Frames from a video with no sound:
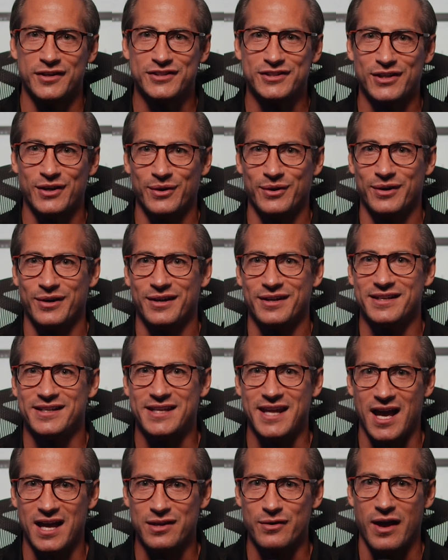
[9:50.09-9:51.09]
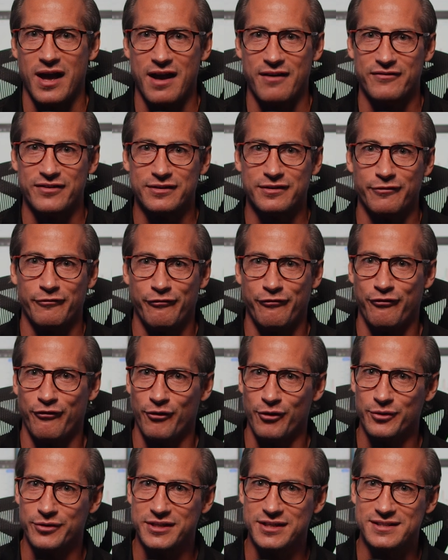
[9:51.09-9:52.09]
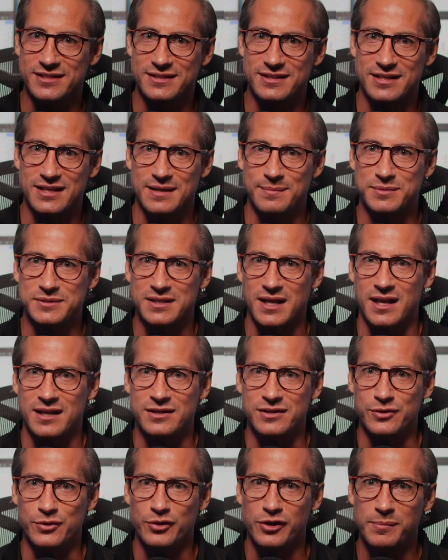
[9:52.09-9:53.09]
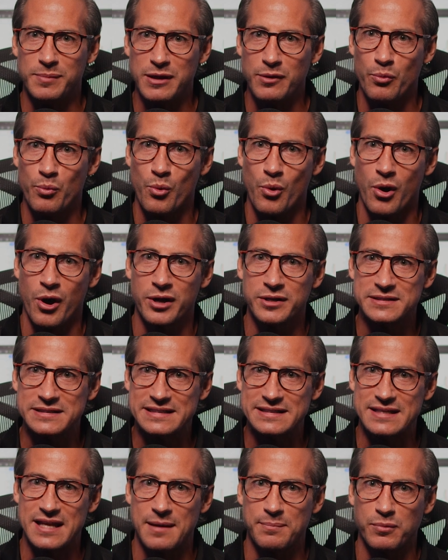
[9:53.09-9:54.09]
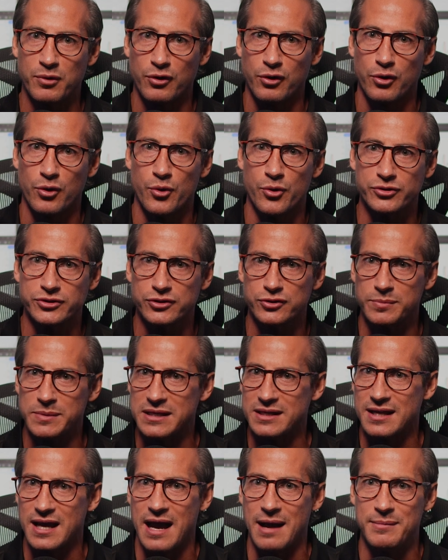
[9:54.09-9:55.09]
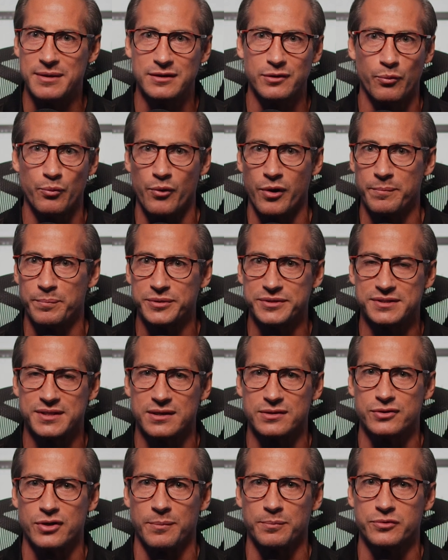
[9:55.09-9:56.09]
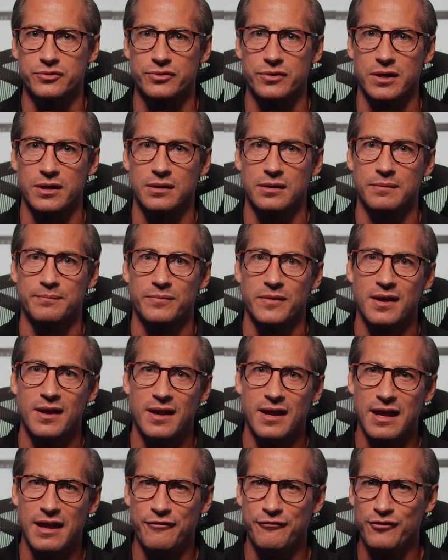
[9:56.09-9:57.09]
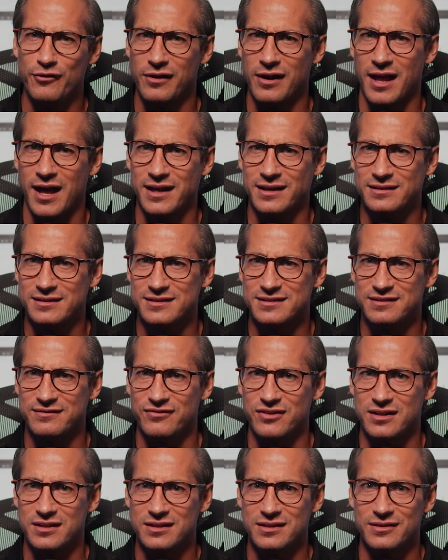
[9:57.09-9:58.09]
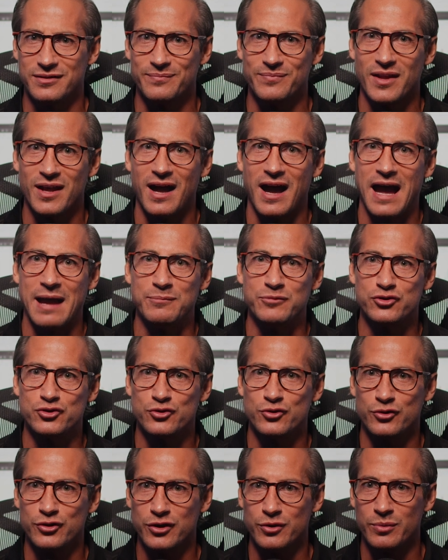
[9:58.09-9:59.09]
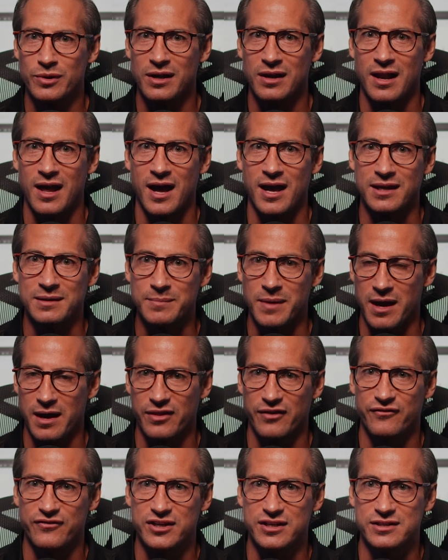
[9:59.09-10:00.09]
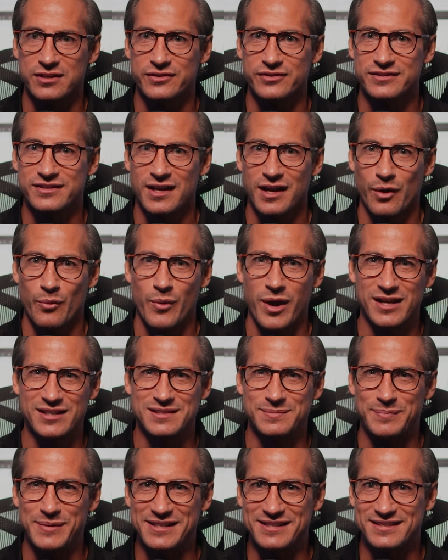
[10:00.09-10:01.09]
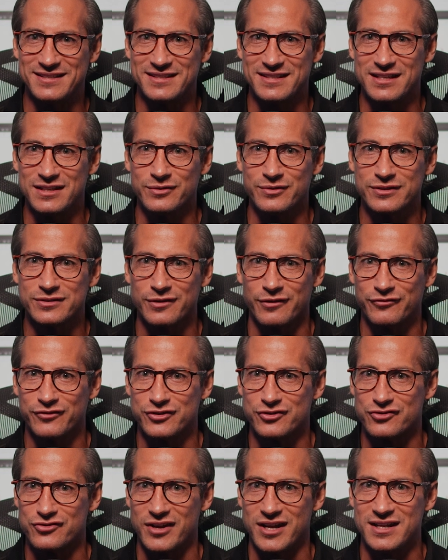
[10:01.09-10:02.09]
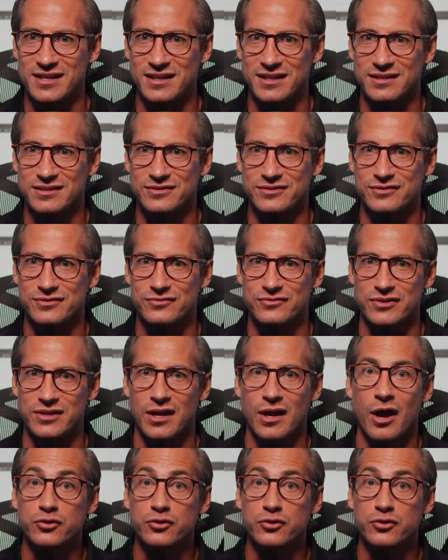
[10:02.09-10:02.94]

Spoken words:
So there you have it. Follow these tips and you'll be one step closer to becoming the 1% top trader. If you liked this video, I'm sure you will like my other videos where I spill secrets of the trading industry.